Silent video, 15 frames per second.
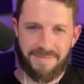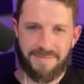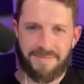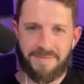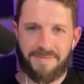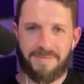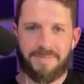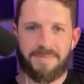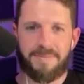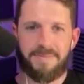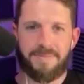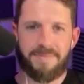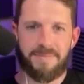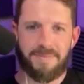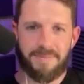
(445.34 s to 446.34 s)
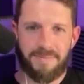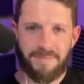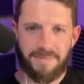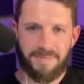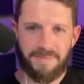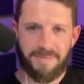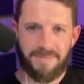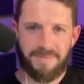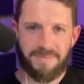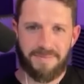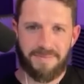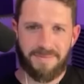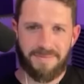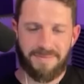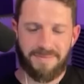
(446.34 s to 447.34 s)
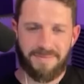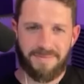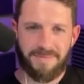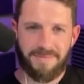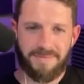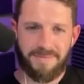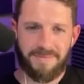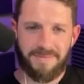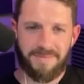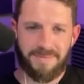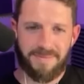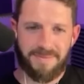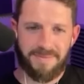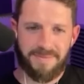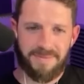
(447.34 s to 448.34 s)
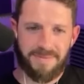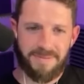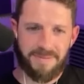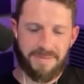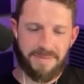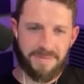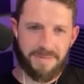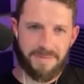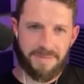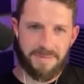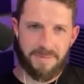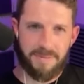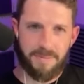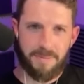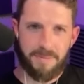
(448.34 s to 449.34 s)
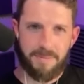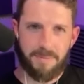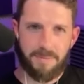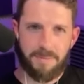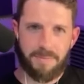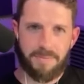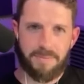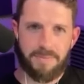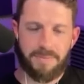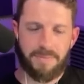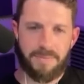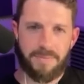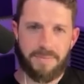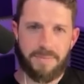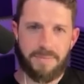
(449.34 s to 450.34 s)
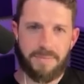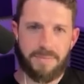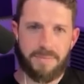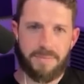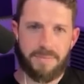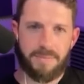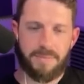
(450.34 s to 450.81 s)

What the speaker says: (silent)